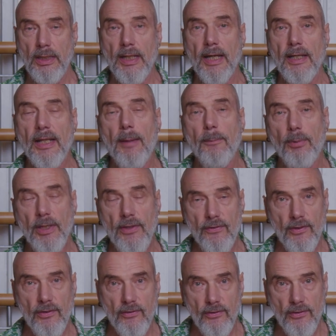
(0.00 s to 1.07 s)
and that breathes
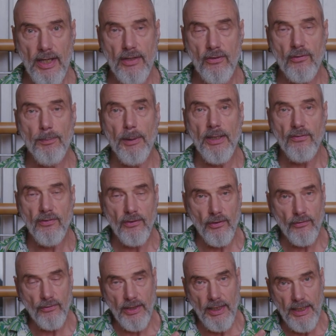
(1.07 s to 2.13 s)
into dead space. It
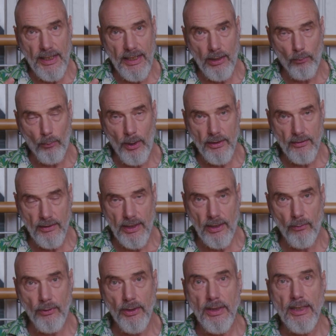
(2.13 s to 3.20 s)
doesn't get air right
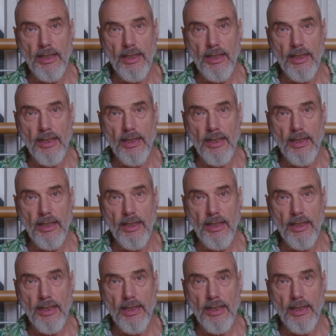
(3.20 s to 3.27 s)
down